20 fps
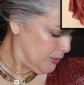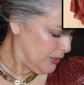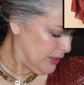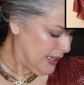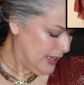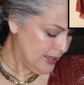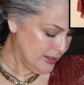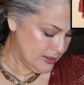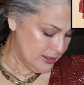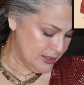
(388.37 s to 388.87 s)

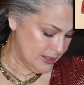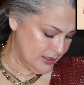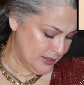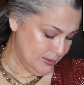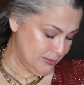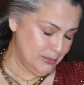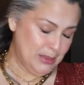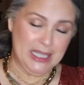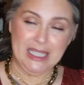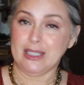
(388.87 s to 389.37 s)
flats
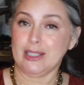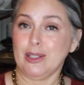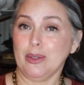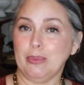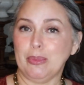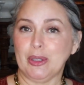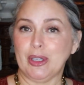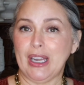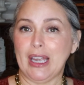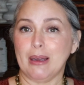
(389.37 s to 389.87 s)
and be
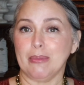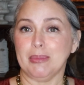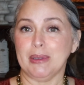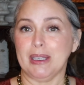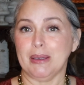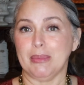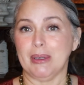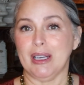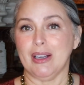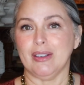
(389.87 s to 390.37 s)
super
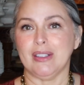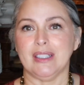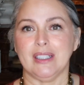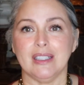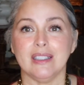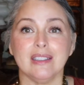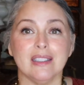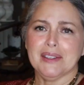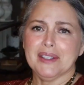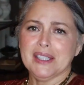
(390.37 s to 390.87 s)
happy about
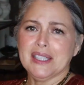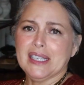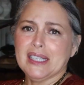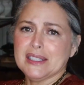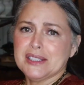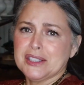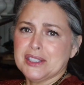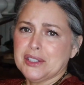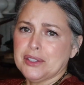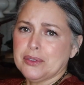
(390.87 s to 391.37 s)
it. I think it
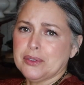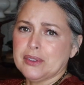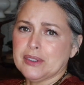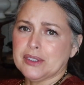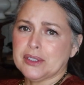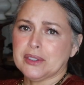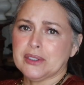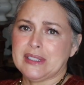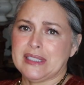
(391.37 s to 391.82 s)
has cute little